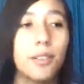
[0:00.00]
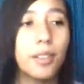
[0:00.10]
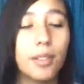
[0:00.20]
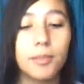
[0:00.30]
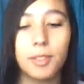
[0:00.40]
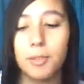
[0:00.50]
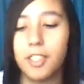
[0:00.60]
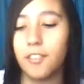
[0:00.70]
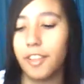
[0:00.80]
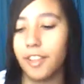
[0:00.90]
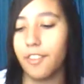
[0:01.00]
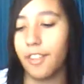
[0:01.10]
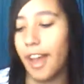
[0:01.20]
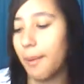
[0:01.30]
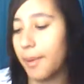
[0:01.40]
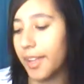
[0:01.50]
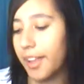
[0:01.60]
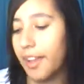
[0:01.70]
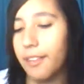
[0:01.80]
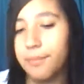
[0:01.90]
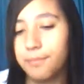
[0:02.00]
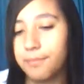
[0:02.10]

I don't use them specifically for that, but yeah.